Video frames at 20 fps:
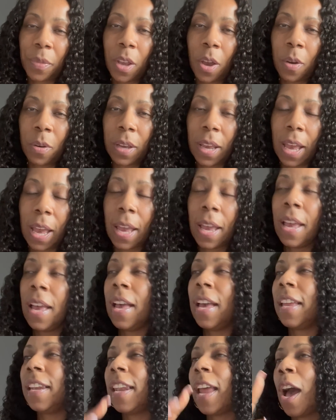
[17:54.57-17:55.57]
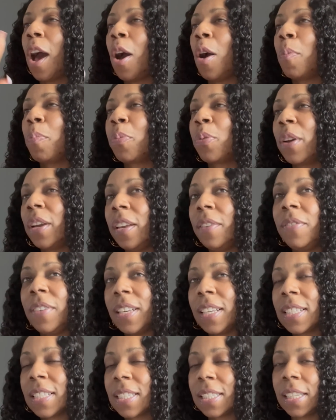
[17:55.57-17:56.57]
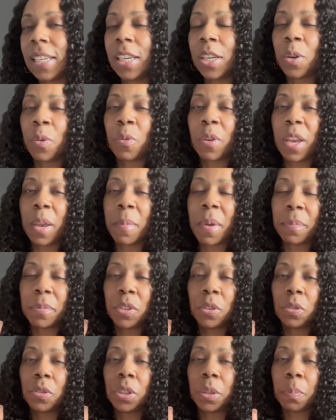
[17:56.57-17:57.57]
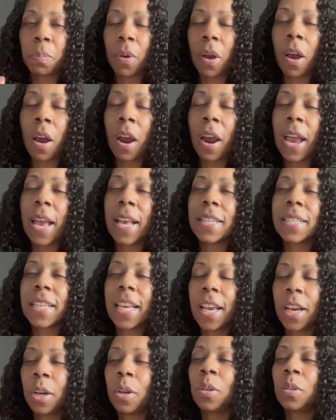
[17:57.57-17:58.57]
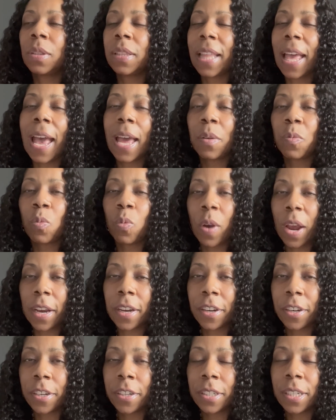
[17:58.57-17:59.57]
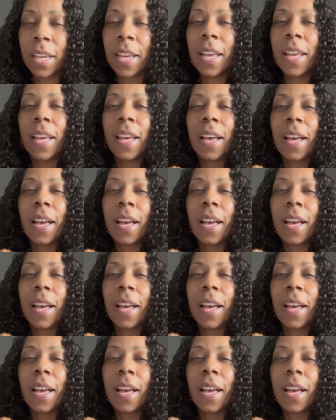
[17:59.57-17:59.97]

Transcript: Okay. Now, previously, Kareem Abdul-Jabbar has held that record.